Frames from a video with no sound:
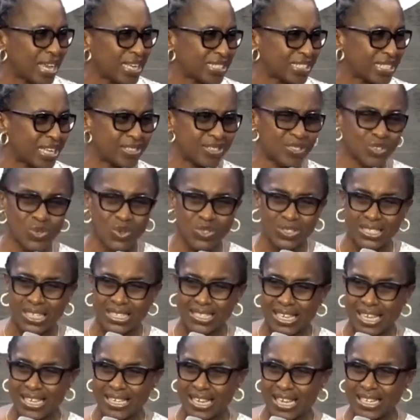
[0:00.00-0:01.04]
that said it or
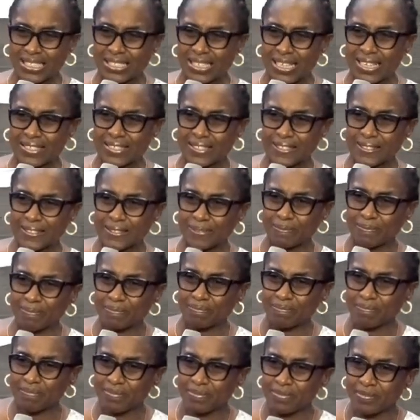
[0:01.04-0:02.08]
Satan that said it.
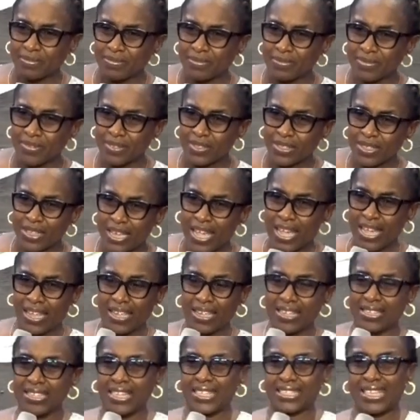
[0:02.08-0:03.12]
Hey,
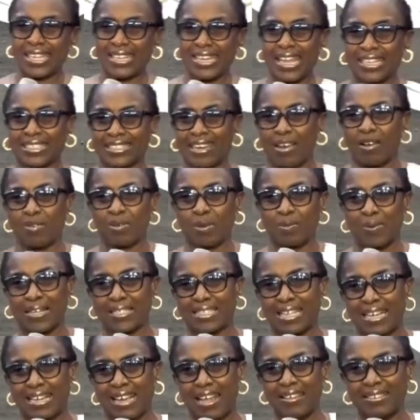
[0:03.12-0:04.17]
eh, they say Nigeria will be
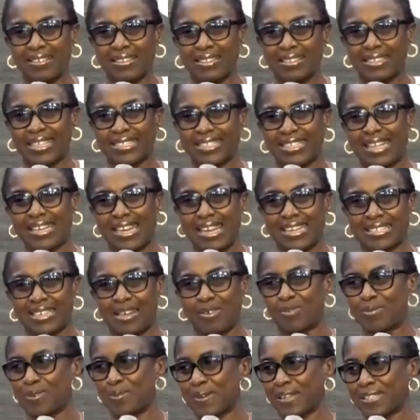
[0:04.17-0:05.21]
better now. They say
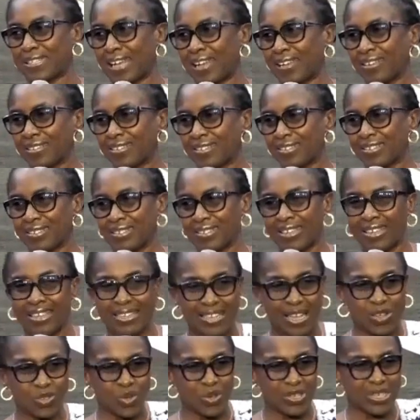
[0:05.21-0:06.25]
Nigeria will be better.
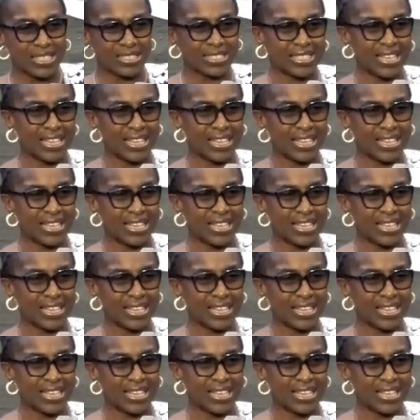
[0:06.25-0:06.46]
That's what they